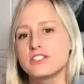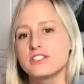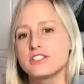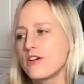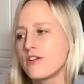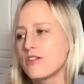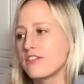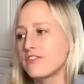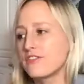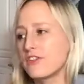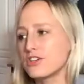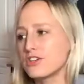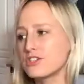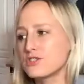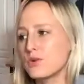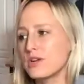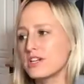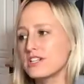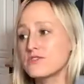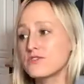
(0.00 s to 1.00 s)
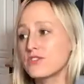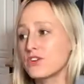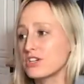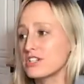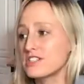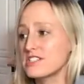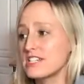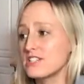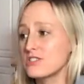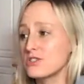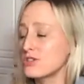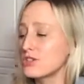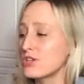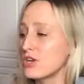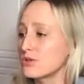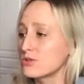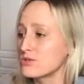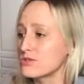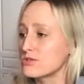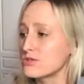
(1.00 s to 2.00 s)
The first one is vertices or
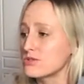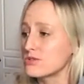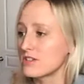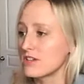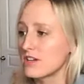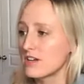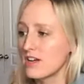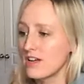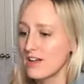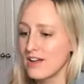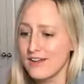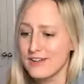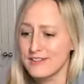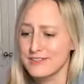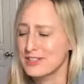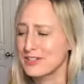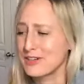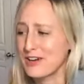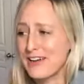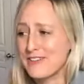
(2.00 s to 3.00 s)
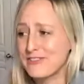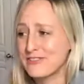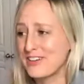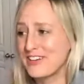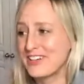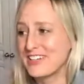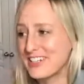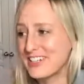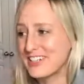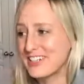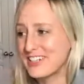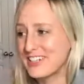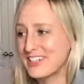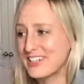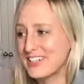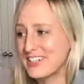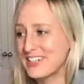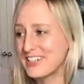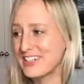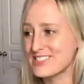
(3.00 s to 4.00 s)
nodes. Graph
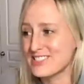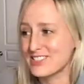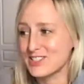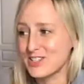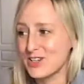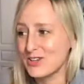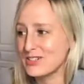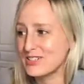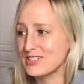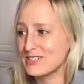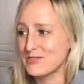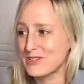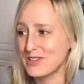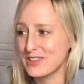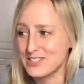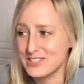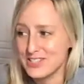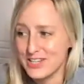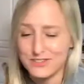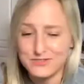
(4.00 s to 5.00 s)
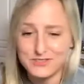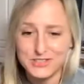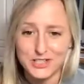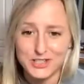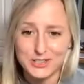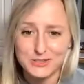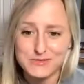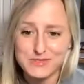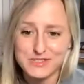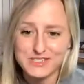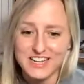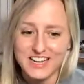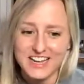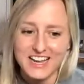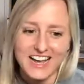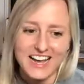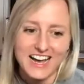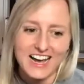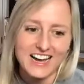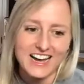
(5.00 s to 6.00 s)
tech is loaded with a ton of terms.
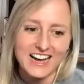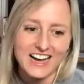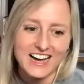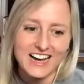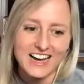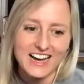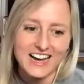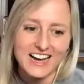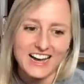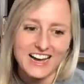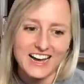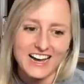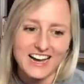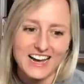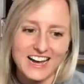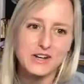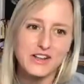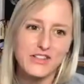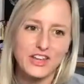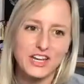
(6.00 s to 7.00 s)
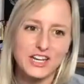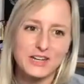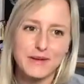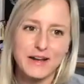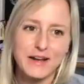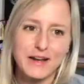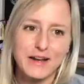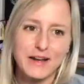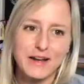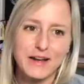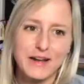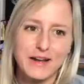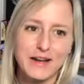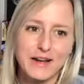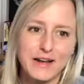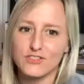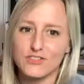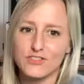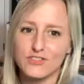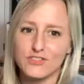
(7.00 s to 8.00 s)
And so the first one to think about is that a
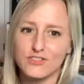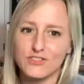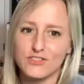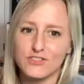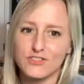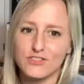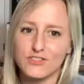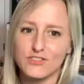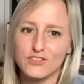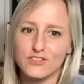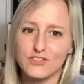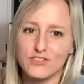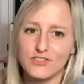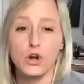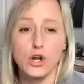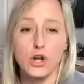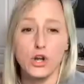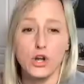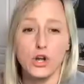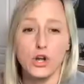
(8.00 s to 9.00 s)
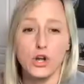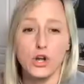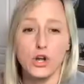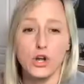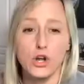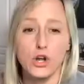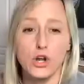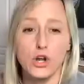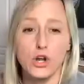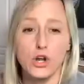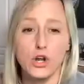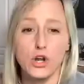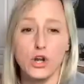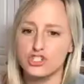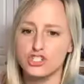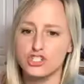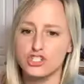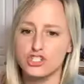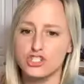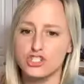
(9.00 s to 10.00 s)
vertex or a node is
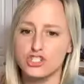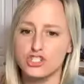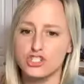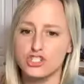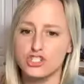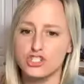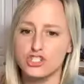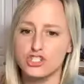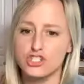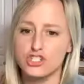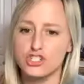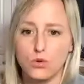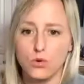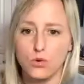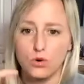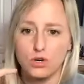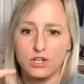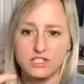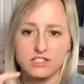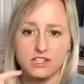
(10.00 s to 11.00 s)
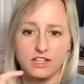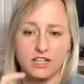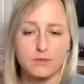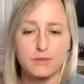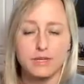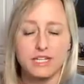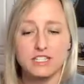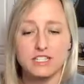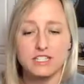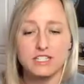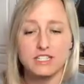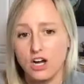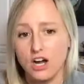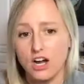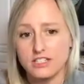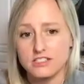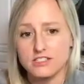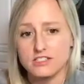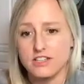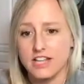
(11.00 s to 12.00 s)
just a circle, or it's going to be a
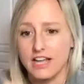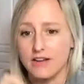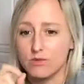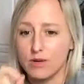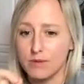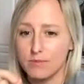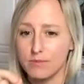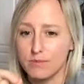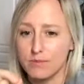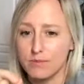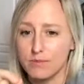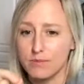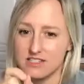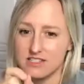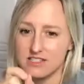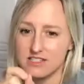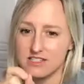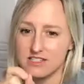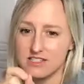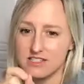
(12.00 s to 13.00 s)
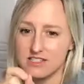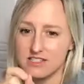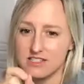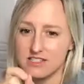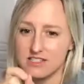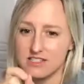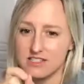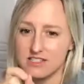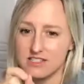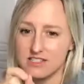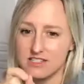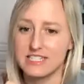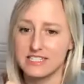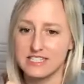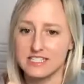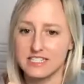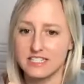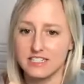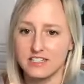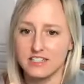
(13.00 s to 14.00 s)
dot that represents the single most
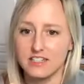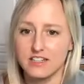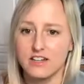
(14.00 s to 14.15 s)
entity.